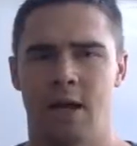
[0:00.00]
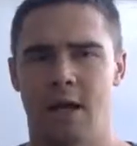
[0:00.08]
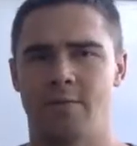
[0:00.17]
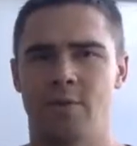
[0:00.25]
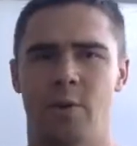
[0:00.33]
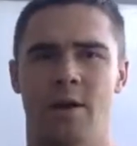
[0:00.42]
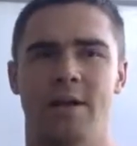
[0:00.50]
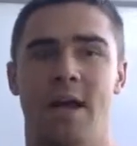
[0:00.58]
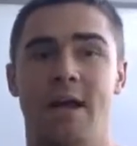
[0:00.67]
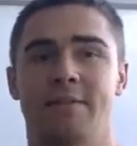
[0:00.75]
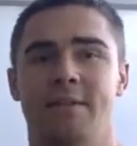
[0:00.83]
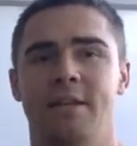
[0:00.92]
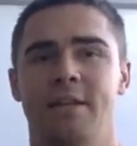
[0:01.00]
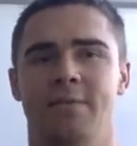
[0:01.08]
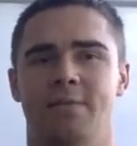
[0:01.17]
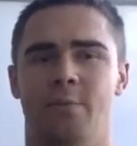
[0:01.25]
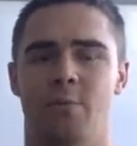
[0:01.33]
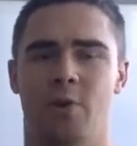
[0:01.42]
Hey everyone, Nathan
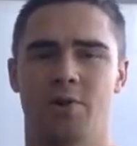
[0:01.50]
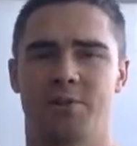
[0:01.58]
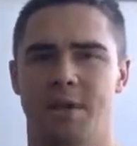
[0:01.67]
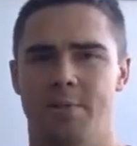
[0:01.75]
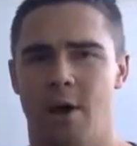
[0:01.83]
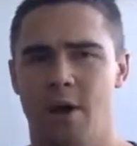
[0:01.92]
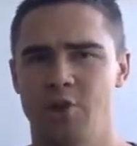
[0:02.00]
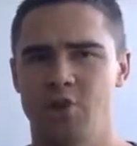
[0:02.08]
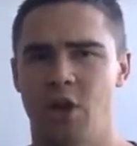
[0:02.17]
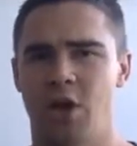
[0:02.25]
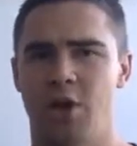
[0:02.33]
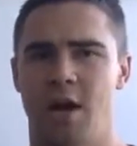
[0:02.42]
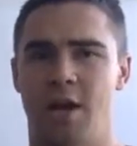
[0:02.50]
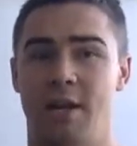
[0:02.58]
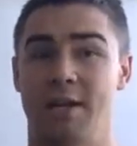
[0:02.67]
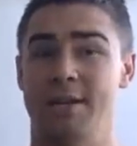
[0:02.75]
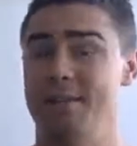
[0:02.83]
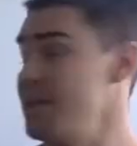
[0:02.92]
here from Mindset Mojo, and
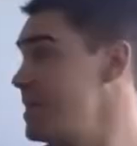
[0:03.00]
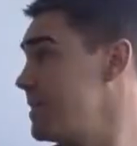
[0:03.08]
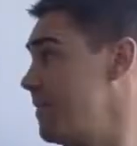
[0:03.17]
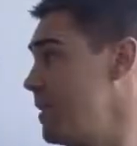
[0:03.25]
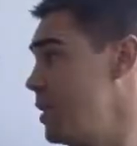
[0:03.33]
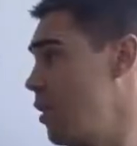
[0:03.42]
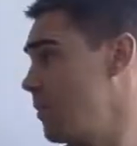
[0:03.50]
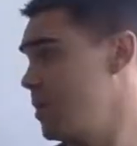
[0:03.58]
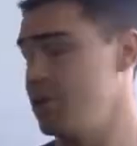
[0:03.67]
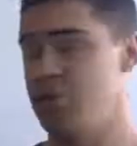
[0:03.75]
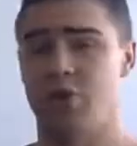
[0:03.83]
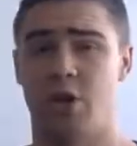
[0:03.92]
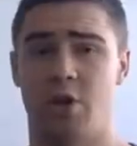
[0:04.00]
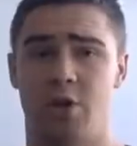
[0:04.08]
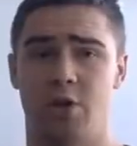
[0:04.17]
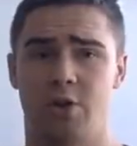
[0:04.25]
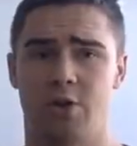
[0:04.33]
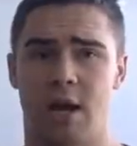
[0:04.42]
in this video I'm going to show
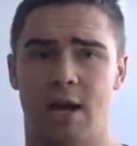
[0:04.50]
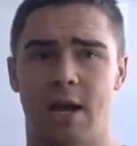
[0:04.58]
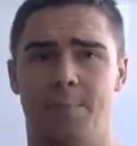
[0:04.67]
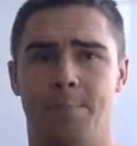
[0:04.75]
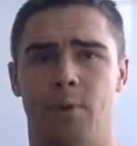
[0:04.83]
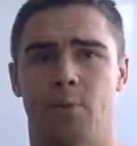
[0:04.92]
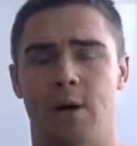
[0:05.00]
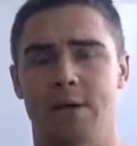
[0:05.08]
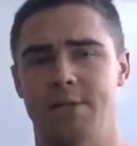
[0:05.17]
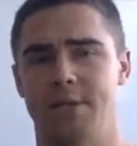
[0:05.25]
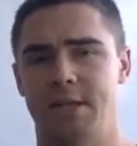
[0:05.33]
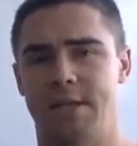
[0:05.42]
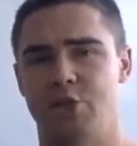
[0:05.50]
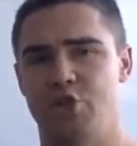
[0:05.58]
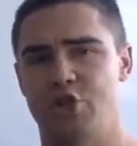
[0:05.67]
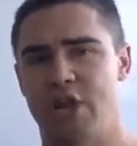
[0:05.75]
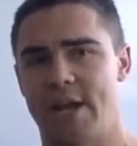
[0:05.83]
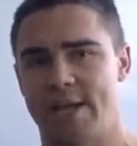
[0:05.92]
you a couple of ways that you can
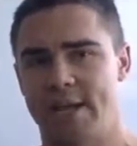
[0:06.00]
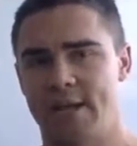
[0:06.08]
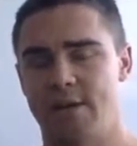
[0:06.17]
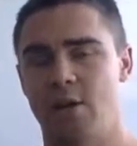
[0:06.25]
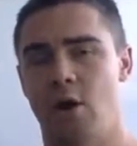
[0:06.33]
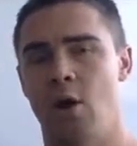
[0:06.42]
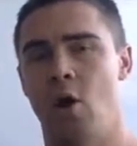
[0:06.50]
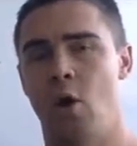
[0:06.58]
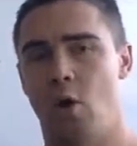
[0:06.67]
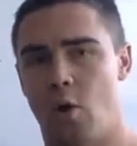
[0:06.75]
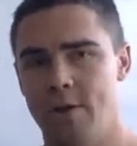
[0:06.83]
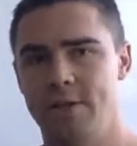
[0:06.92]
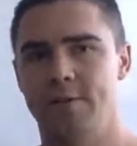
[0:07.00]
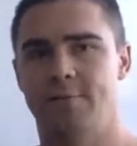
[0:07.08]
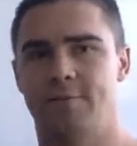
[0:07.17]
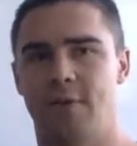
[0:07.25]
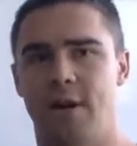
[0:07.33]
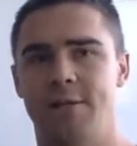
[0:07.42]
check in on your
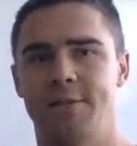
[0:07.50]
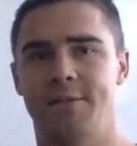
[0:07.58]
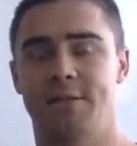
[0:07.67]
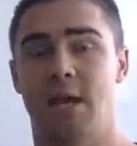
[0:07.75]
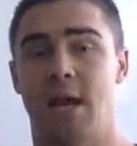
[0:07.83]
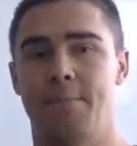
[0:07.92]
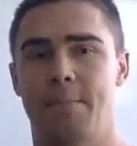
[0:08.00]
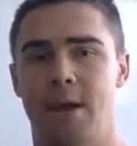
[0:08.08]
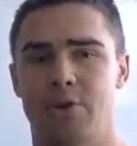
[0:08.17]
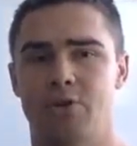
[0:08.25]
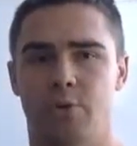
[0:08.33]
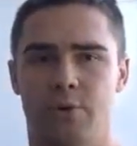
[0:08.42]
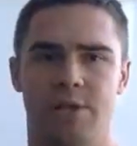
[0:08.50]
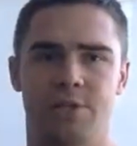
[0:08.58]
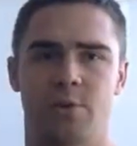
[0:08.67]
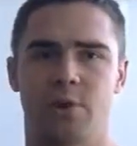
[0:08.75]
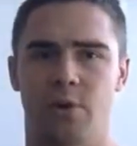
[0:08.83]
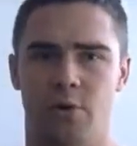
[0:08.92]
friends and make sure they're
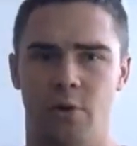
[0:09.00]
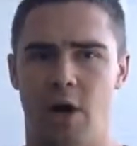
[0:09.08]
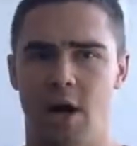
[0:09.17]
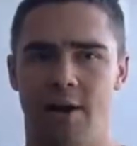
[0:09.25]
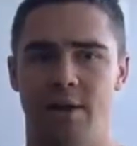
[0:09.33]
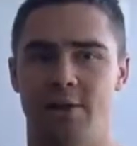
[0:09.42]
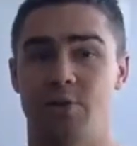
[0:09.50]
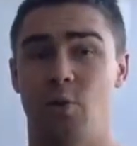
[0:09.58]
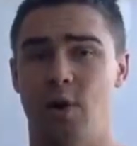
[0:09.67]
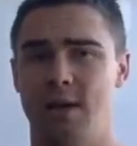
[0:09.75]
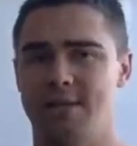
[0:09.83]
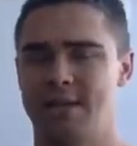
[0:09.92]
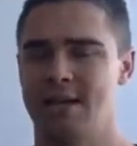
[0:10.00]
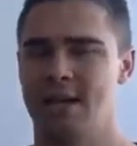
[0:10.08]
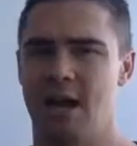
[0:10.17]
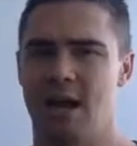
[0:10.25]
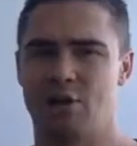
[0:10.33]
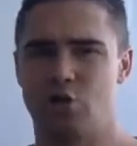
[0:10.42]
doing alright. It's always
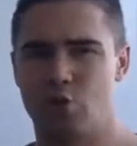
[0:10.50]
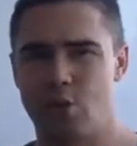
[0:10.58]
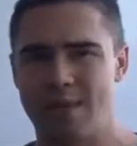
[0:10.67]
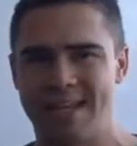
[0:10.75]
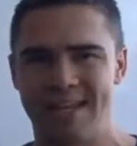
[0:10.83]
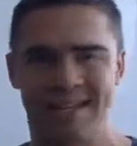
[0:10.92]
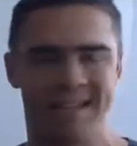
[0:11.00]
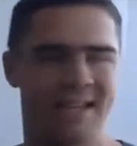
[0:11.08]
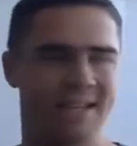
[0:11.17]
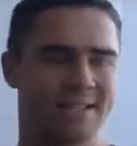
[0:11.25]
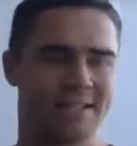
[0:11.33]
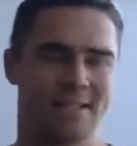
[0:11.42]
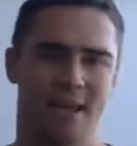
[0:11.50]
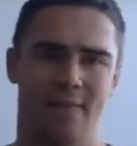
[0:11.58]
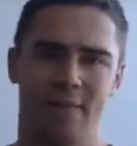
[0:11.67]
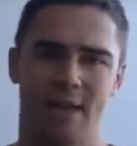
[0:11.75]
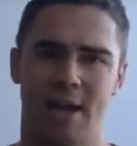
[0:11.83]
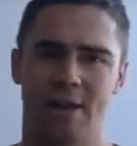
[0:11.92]
a tricky thing to
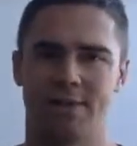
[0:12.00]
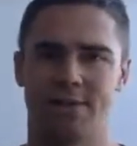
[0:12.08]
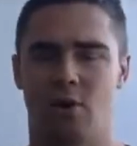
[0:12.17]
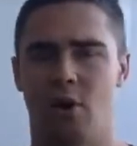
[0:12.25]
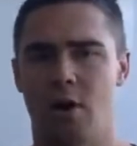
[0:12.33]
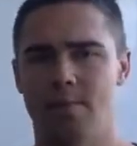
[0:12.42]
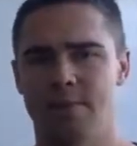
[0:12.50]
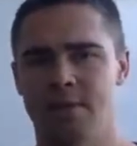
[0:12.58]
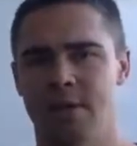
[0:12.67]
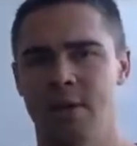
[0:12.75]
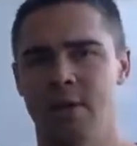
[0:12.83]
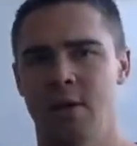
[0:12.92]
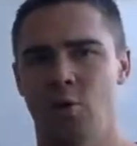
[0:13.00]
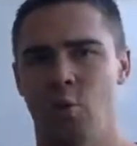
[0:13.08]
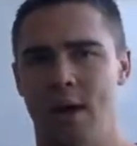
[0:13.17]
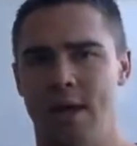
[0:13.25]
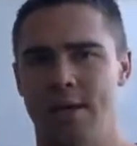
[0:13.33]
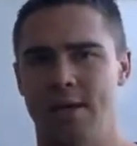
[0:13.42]
navigate at times
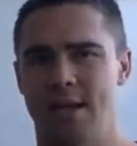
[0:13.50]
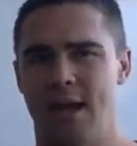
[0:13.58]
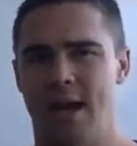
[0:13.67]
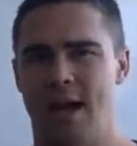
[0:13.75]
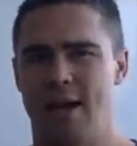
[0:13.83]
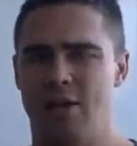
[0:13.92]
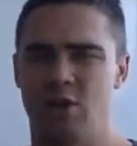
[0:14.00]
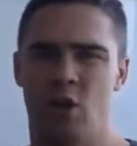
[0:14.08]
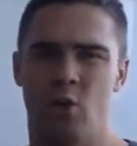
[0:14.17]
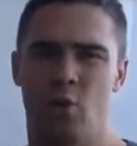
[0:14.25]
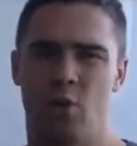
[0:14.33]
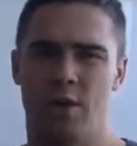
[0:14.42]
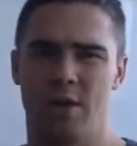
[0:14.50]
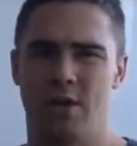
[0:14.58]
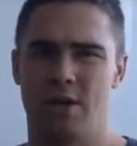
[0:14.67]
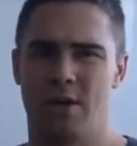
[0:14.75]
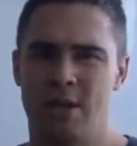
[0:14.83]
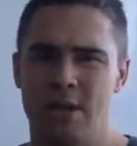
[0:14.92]
when you don't want
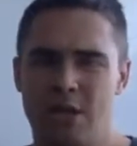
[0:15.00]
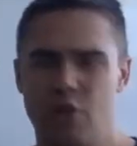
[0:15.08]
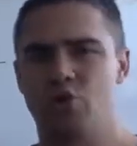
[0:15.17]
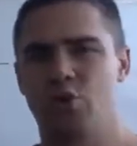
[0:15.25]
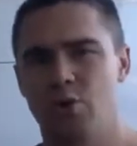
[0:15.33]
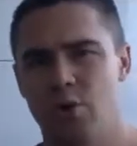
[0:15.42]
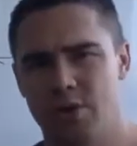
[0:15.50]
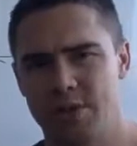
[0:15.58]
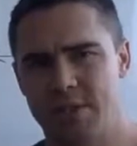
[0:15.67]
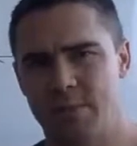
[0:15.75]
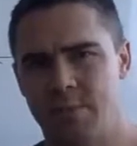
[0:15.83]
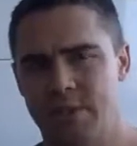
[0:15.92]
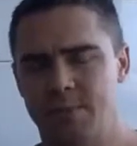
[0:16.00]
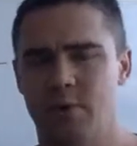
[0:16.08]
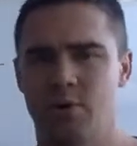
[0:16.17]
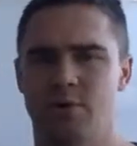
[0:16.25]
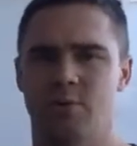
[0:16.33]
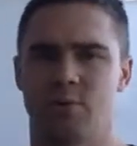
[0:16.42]
to intrude on someone's
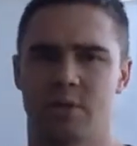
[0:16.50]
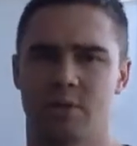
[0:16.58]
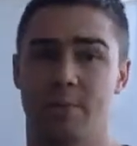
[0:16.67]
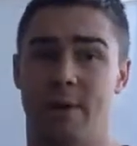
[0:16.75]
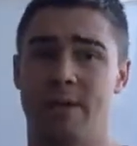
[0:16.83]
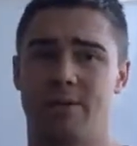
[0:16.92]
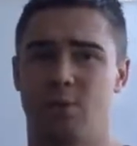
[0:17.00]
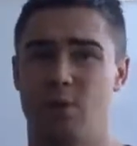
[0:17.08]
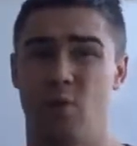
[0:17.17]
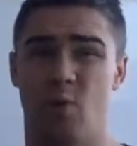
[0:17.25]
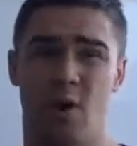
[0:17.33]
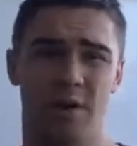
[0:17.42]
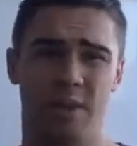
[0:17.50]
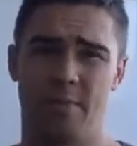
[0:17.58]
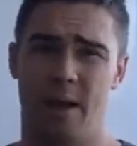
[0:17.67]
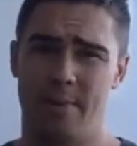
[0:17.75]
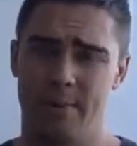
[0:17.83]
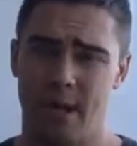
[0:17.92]
personal space, or you're worried that
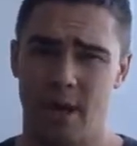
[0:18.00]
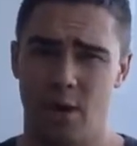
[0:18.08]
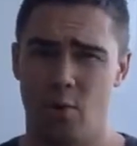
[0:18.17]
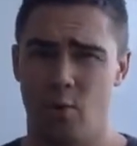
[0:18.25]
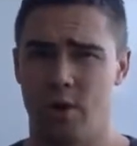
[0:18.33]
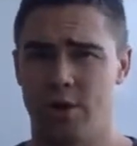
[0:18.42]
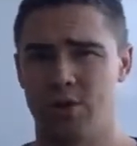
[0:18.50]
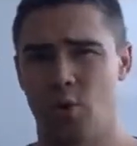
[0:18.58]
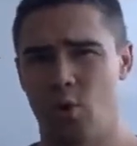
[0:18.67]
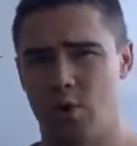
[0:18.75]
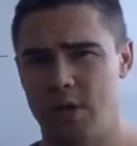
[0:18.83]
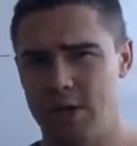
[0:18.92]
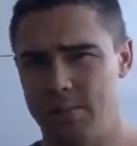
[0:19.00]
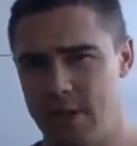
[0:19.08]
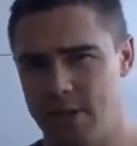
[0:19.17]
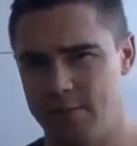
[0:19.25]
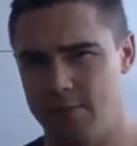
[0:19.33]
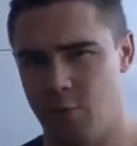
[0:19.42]
maybe they don't want to talk and you're being
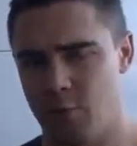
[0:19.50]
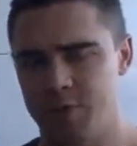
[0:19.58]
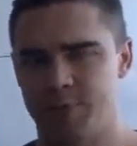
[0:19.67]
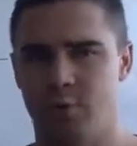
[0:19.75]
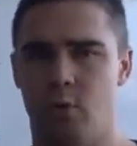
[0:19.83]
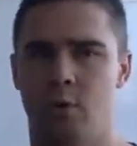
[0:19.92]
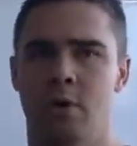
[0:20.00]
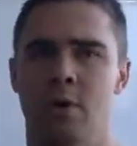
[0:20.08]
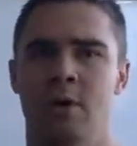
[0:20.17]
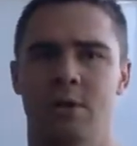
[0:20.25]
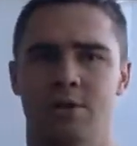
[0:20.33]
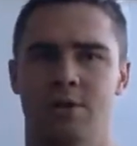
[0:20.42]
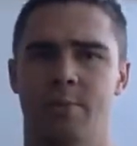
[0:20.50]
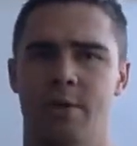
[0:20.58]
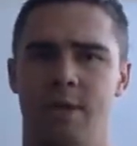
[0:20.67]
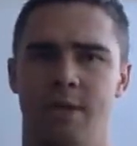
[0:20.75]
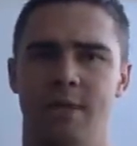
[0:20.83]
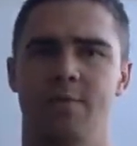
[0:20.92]
forceful. So I'm
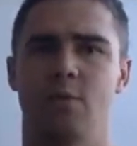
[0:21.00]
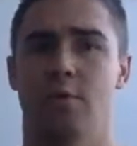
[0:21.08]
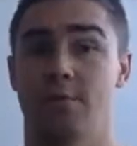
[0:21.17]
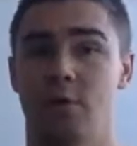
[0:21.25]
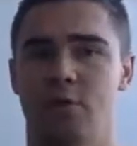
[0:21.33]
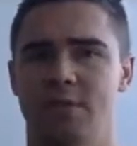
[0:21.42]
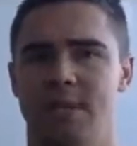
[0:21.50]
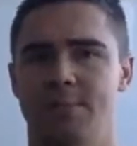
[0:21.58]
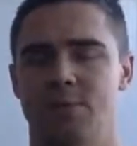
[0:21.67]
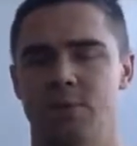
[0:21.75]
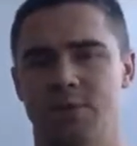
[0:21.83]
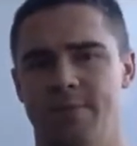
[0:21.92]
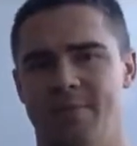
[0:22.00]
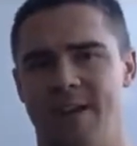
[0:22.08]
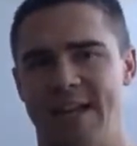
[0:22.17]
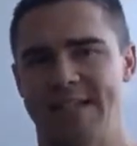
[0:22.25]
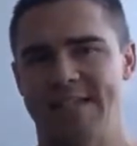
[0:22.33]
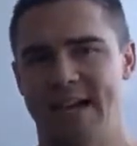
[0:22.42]
going to give you a few tips on some
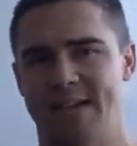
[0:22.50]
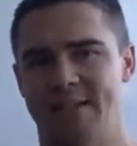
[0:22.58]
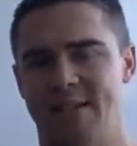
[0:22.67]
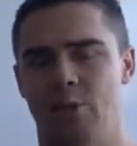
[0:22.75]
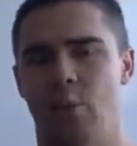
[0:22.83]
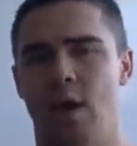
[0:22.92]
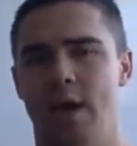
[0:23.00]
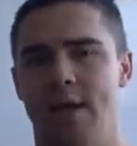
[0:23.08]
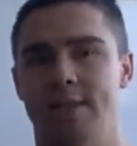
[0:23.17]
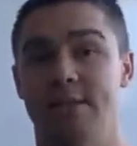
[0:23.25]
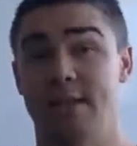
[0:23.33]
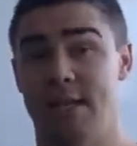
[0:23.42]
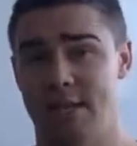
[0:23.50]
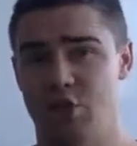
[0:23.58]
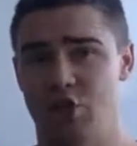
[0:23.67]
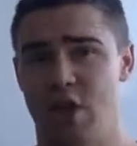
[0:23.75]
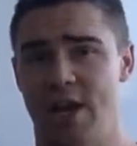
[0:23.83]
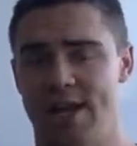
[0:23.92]
fantastic ways that you can
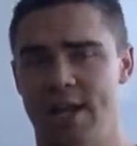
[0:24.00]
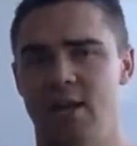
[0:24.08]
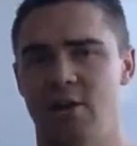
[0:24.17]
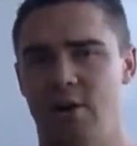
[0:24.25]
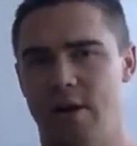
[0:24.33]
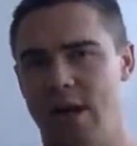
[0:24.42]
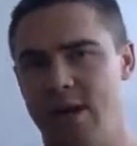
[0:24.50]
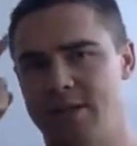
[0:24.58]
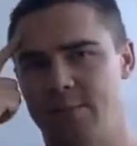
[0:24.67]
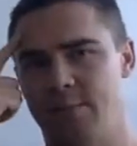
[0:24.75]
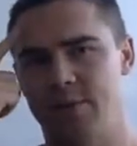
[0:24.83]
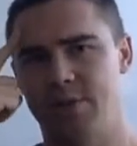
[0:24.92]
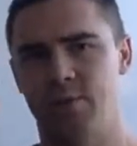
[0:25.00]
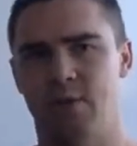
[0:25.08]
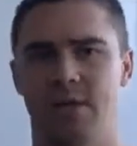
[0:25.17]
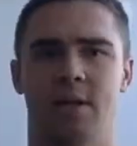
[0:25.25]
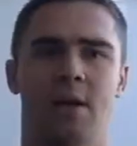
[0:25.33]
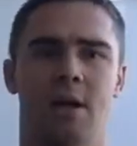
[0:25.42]
check in on how someone's
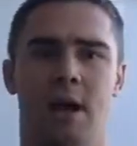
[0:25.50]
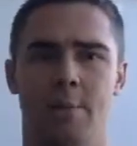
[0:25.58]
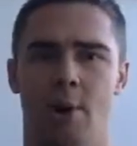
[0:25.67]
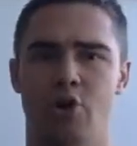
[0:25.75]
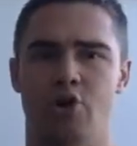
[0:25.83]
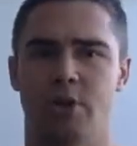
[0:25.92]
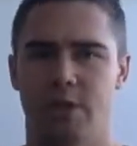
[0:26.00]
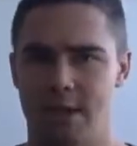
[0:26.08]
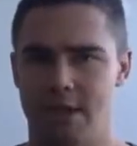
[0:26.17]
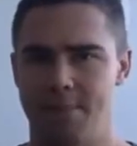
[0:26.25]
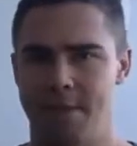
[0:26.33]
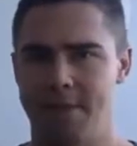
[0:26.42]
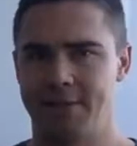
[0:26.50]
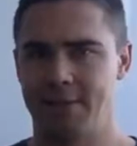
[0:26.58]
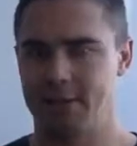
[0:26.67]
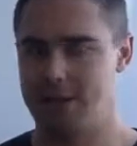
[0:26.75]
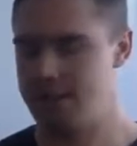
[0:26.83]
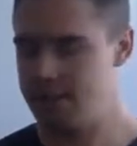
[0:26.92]
doing emotionally and
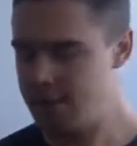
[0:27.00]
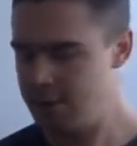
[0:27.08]
mentally.